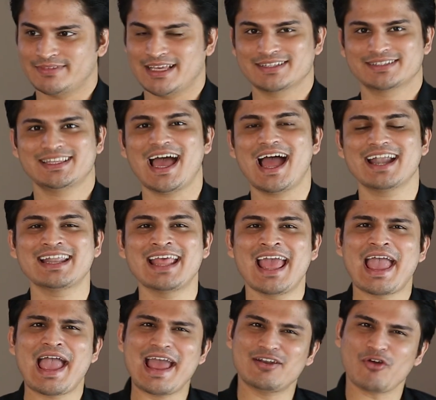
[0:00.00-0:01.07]
there's that,
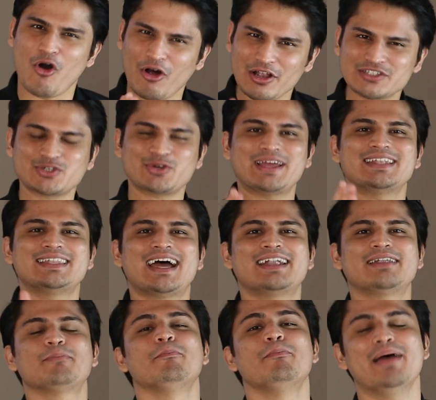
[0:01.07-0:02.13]
and also hit
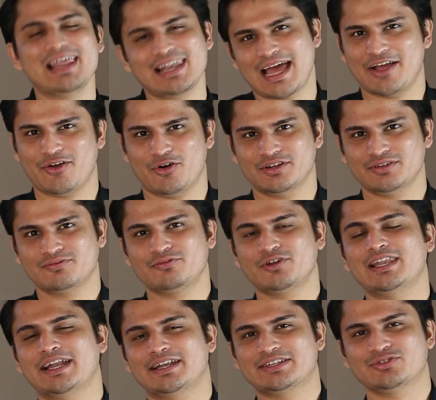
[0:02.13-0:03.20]
that bell icon for
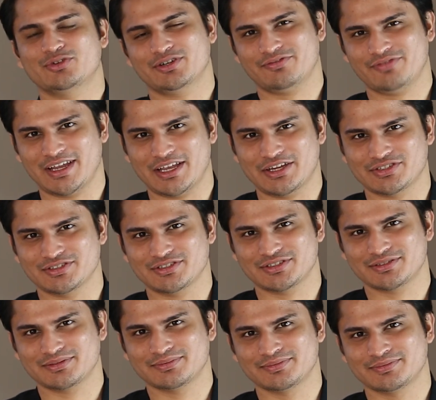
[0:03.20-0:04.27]
latest notifications.